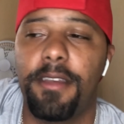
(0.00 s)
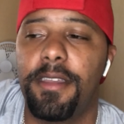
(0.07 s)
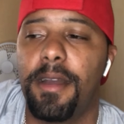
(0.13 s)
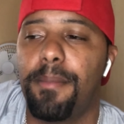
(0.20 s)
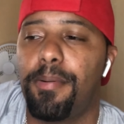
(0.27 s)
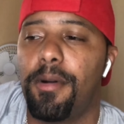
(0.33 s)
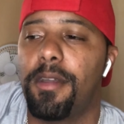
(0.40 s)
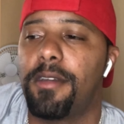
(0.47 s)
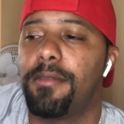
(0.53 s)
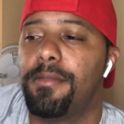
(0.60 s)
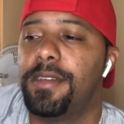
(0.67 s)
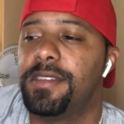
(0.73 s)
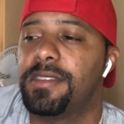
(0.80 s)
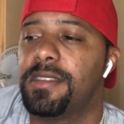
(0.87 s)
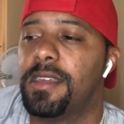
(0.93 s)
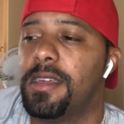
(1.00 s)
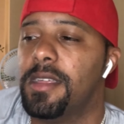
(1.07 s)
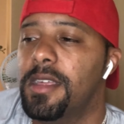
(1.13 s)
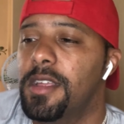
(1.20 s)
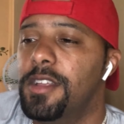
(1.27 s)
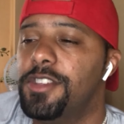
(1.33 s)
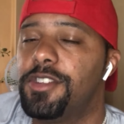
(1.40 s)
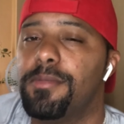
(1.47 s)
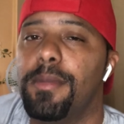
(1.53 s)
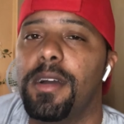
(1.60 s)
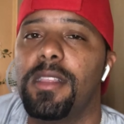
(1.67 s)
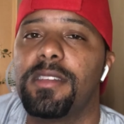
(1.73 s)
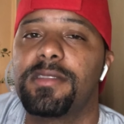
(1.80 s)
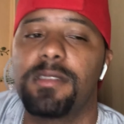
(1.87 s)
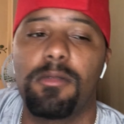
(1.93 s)
Now, part of the reason that
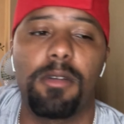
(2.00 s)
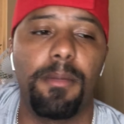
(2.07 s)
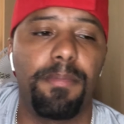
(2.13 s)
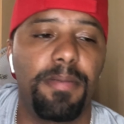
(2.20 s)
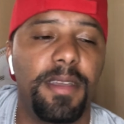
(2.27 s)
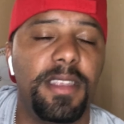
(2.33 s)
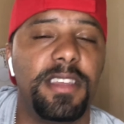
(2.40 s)
Jermell is so complete